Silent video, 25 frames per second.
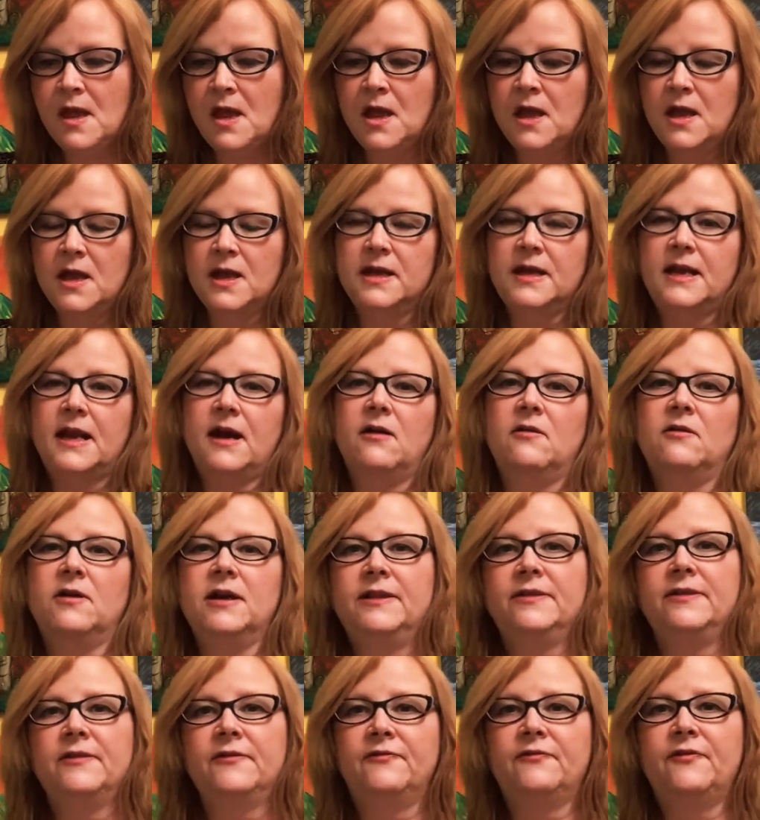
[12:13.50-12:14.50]
Now,
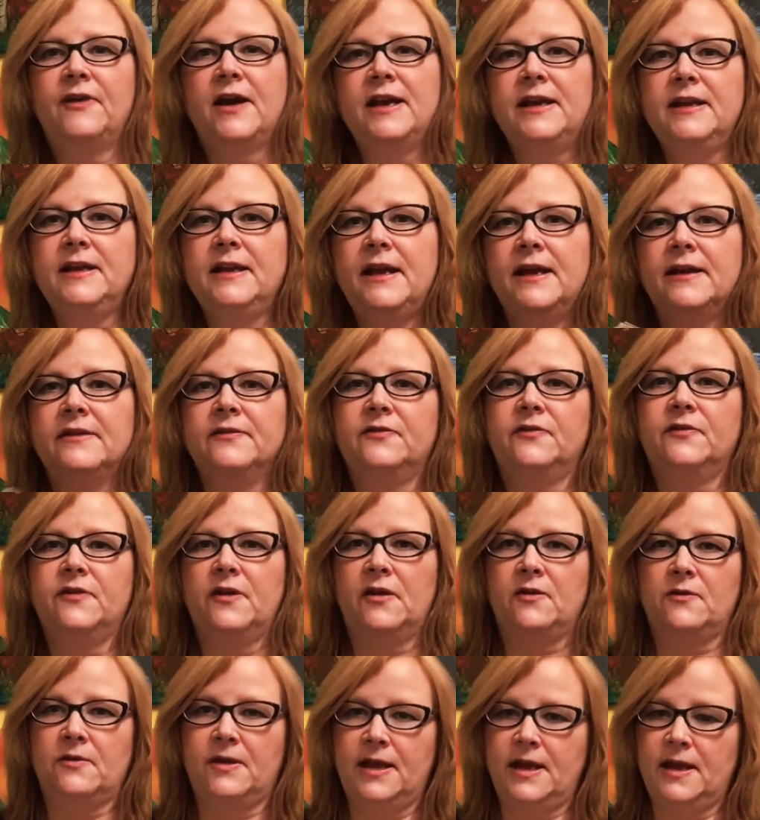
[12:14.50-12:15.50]
in the finance
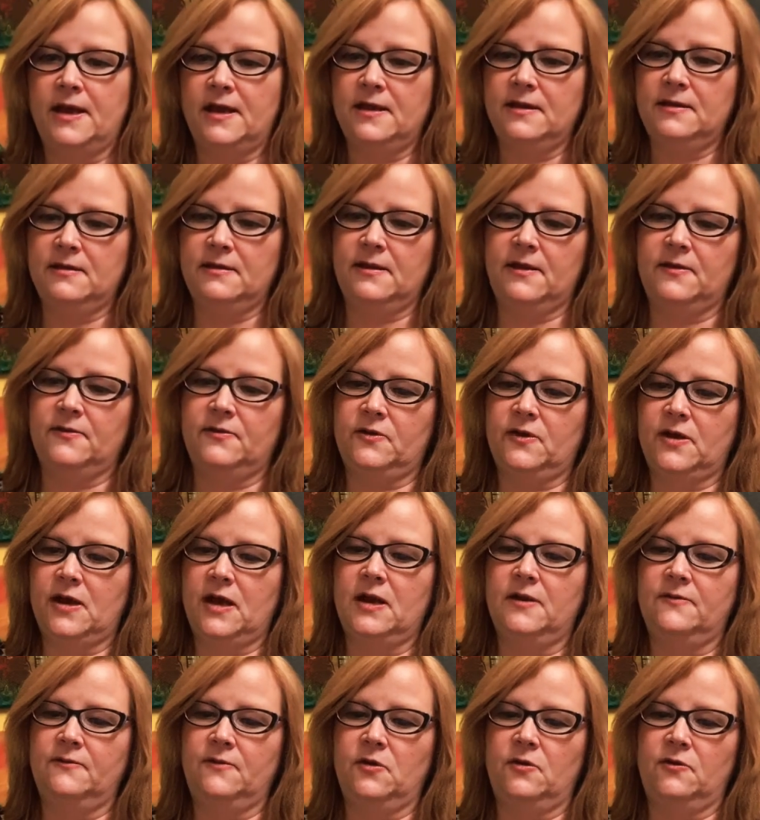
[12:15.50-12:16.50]
area, let's
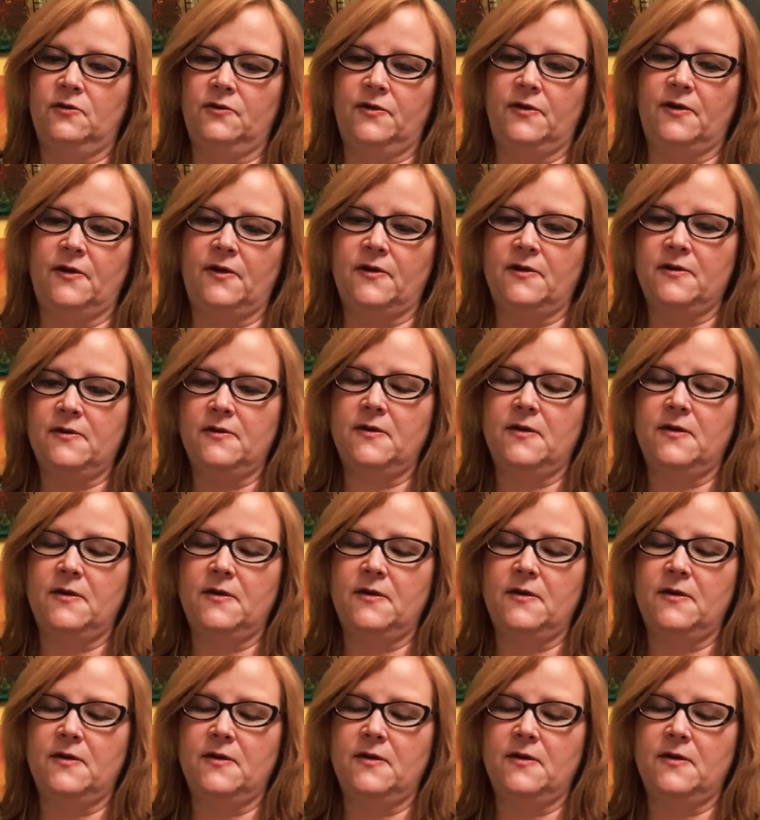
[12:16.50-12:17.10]
kind of go there.